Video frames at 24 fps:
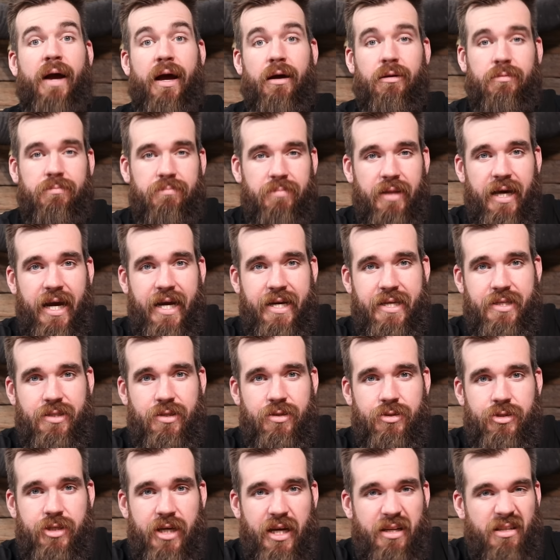Well, ladies
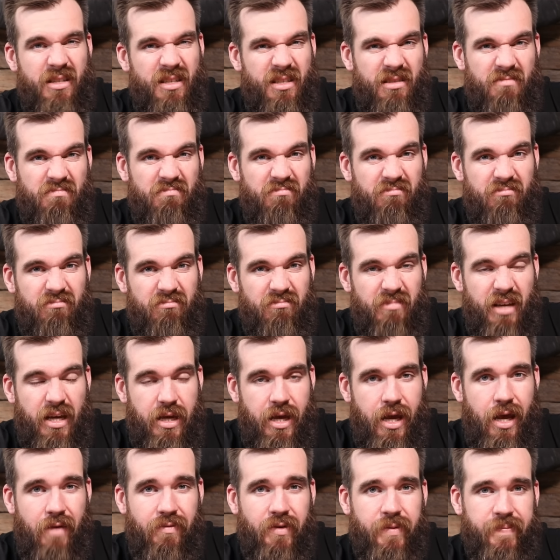and gents, there
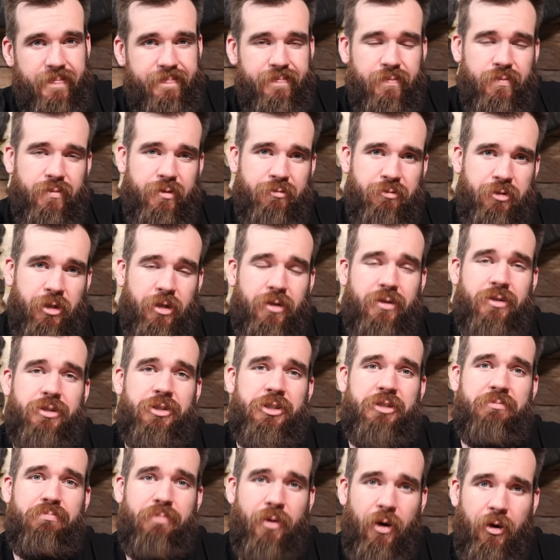you have it. We've gotten
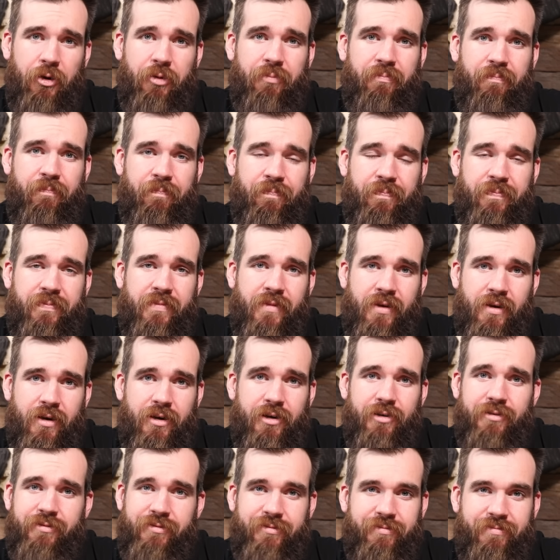to the bottom
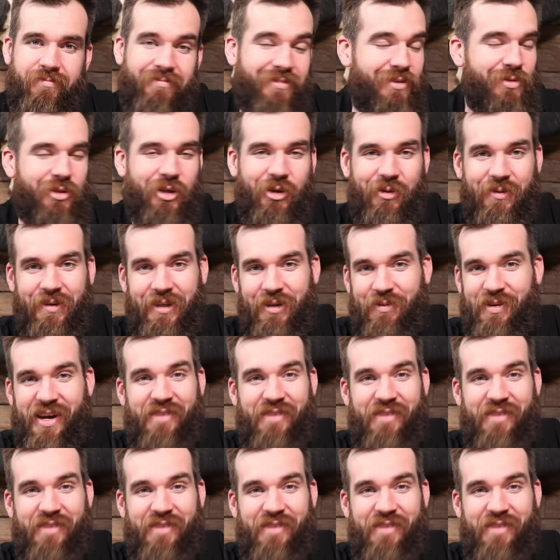of, well, not really.